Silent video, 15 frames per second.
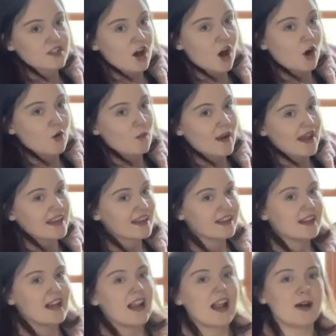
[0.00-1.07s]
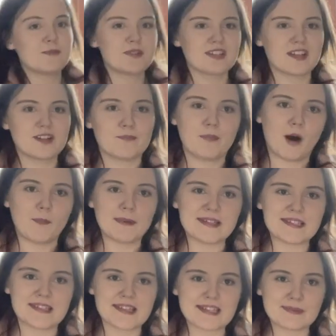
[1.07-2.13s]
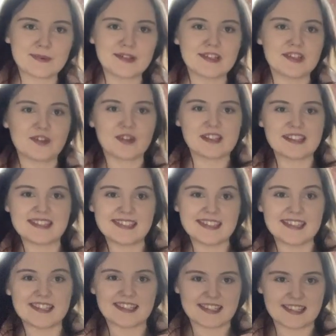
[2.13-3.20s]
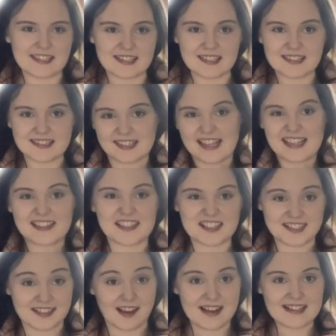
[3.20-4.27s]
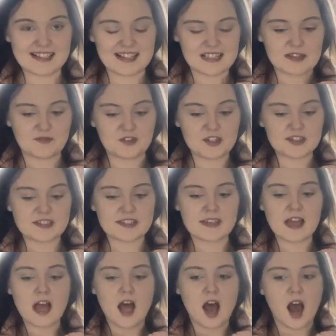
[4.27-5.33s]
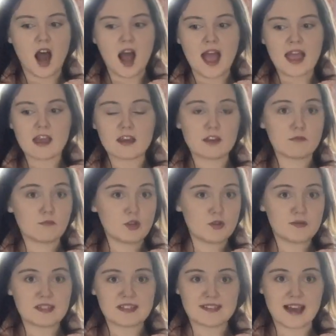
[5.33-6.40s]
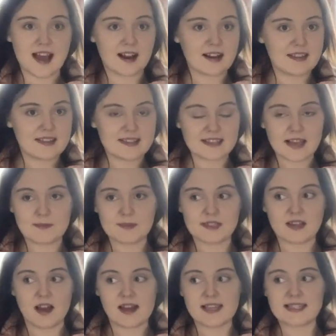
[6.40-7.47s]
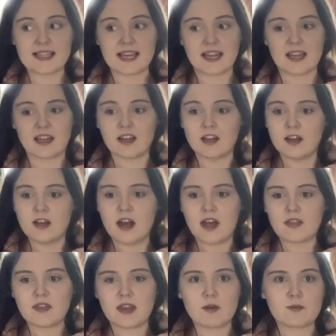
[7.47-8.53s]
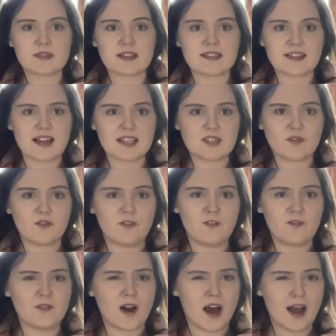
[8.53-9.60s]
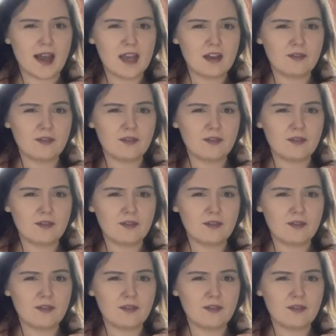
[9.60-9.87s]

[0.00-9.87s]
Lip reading: whole way. I'm just going to pop into this one and you can see this, like the sizing difference. I used exactly the same sizing. I think it was a size 5. I